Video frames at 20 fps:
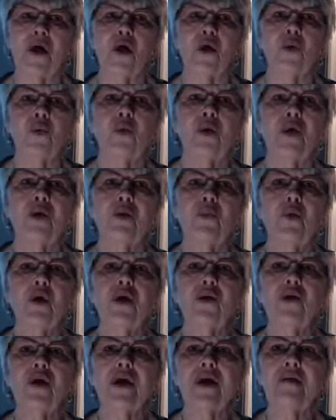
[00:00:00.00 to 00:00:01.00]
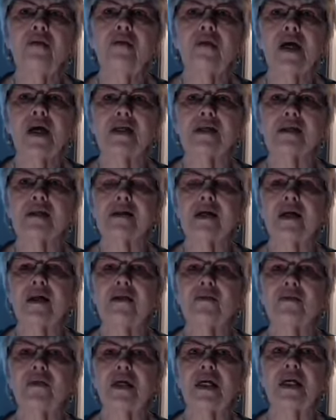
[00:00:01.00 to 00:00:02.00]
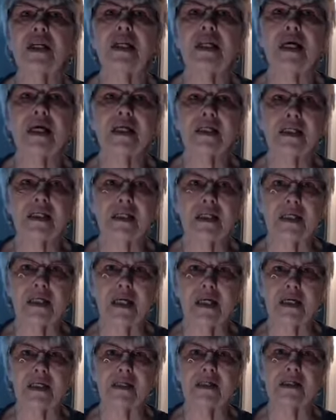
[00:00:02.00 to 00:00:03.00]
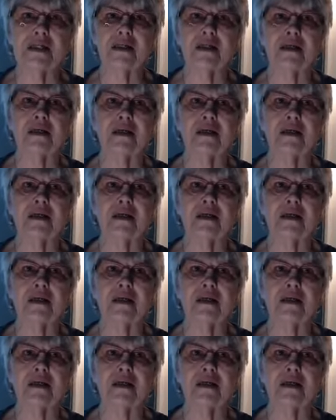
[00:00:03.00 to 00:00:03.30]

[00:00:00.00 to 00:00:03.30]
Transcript: When we're in that state of connectedness,